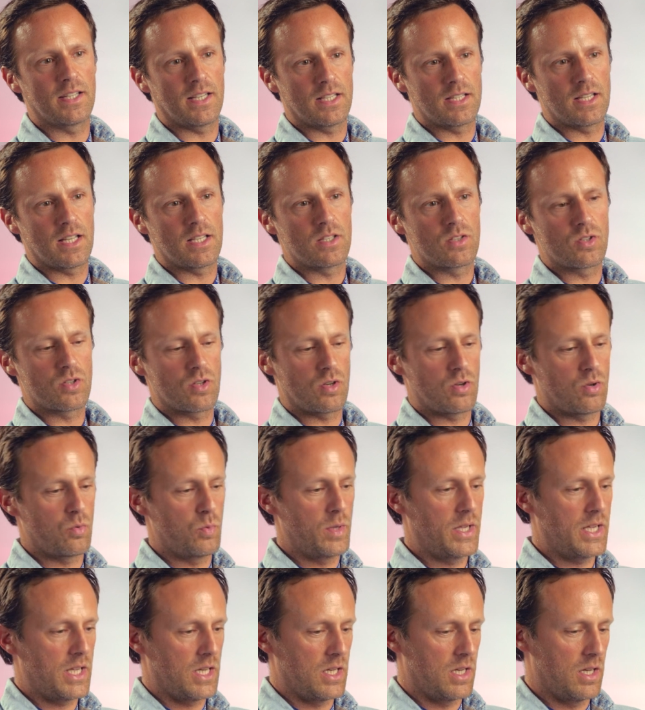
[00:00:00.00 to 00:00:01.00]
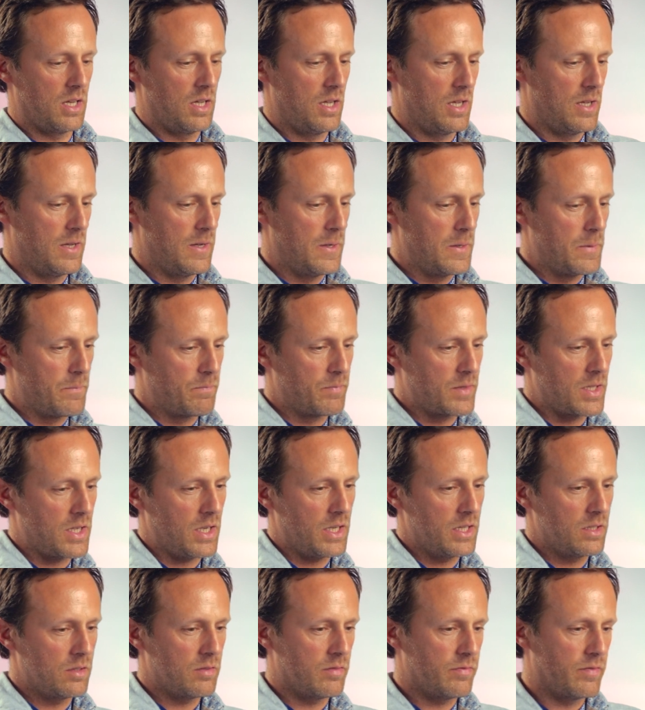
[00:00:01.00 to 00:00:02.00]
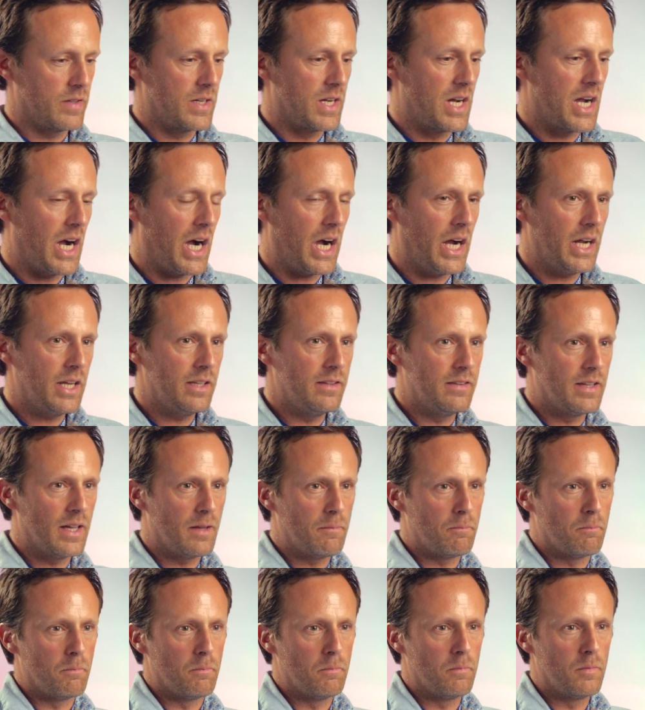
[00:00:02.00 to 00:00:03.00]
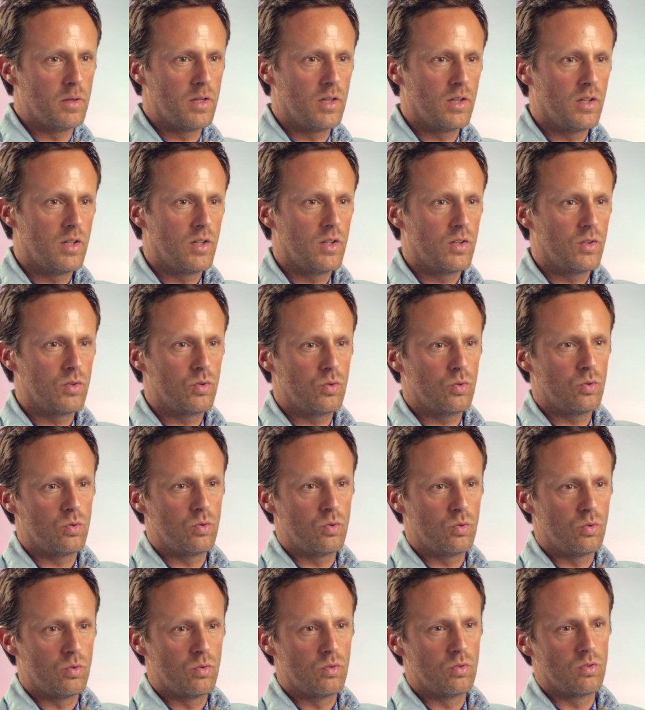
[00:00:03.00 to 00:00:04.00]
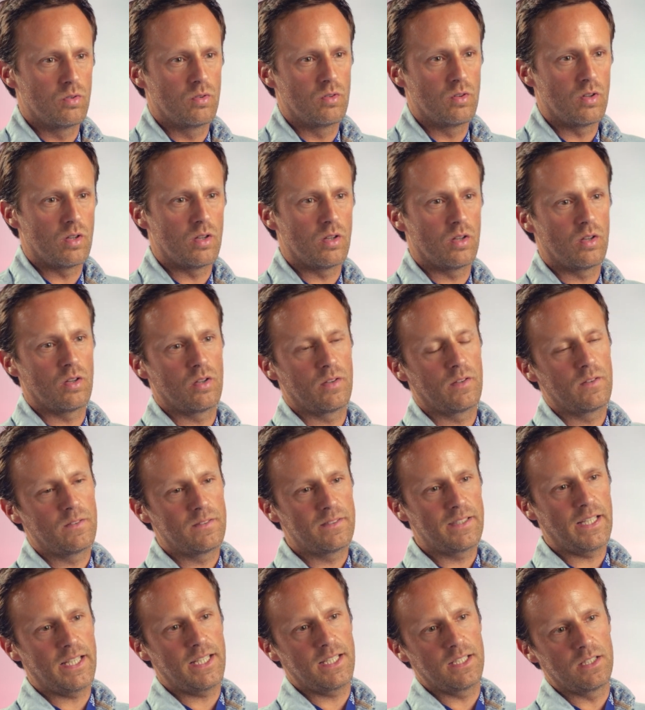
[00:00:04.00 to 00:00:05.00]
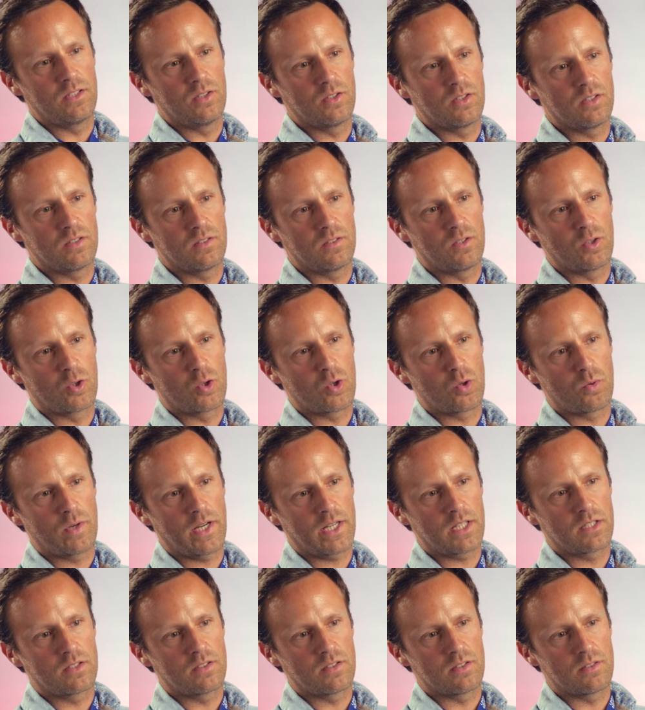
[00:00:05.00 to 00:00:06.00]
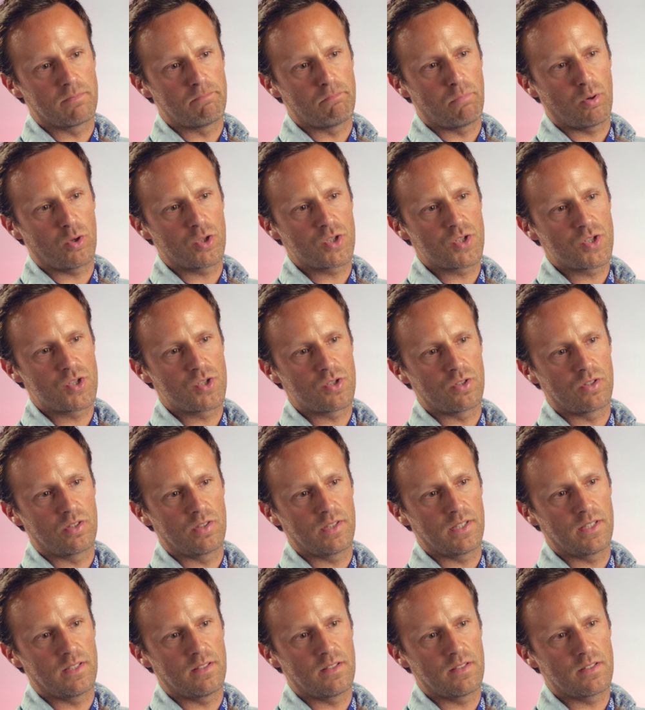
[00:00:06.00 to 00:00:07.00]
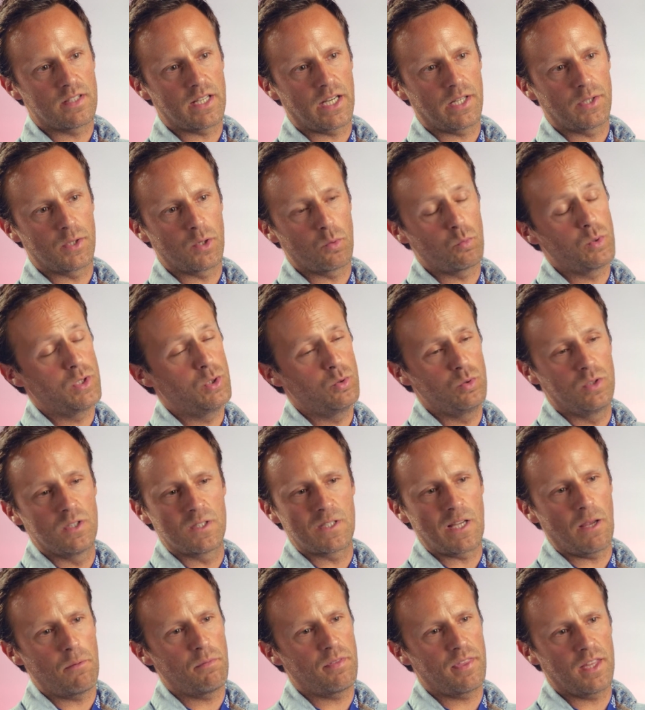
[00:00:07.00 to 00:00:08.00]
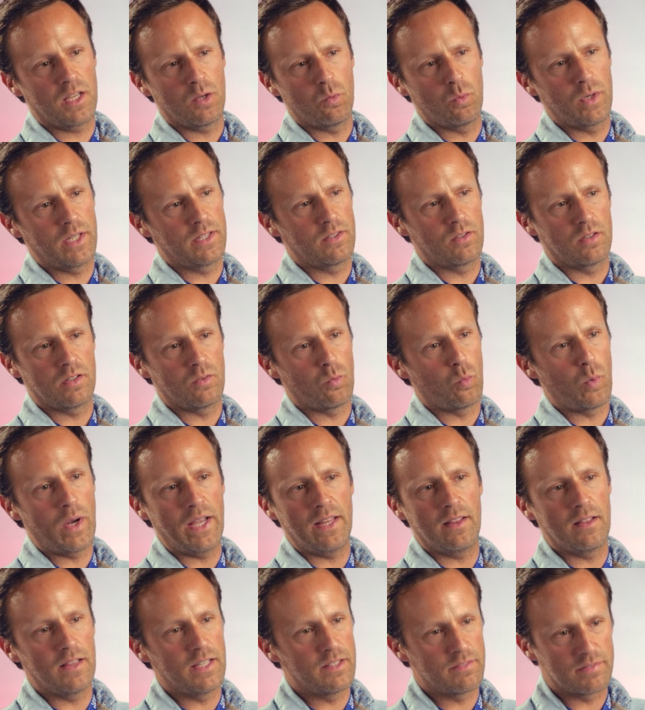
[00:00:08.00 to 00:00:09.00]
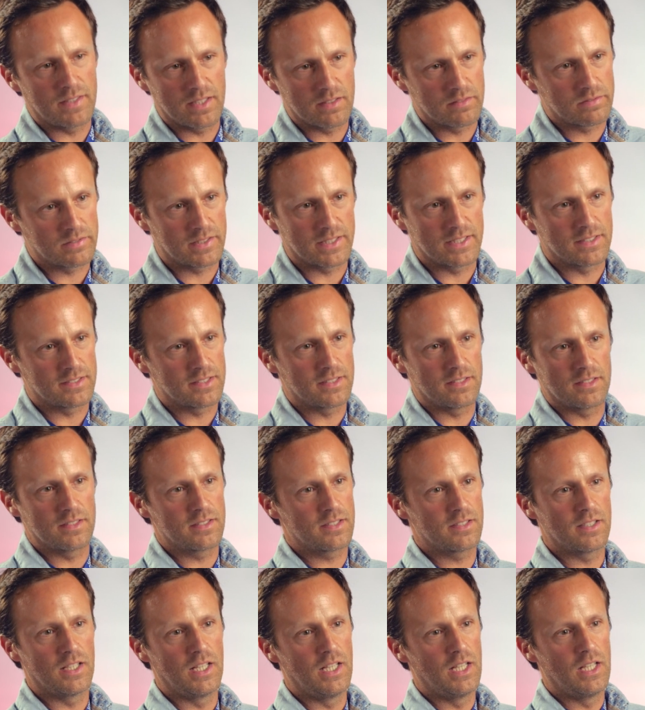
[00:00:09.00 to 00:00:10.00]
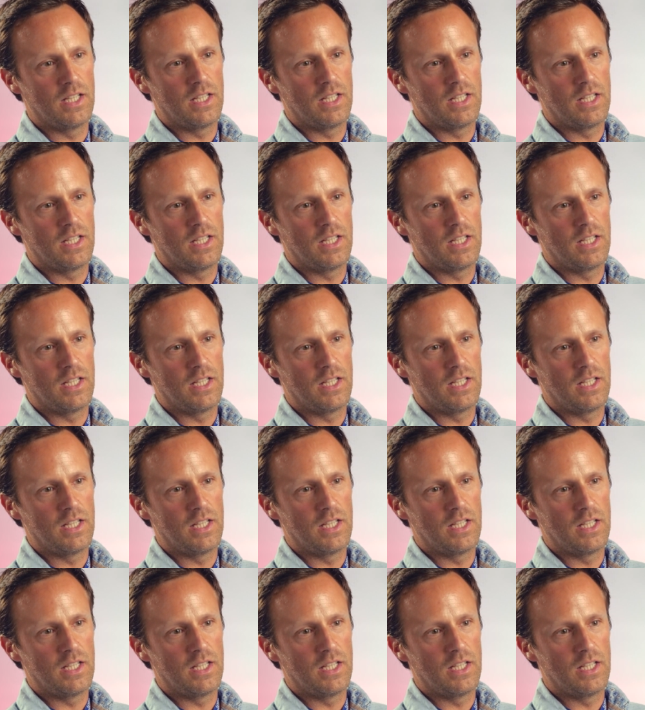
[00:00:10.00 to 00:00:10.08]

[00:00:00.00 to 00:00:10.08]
And so we can kind of guide them to take the correct posture in this area. We do the same thing with weightlifting, for instance.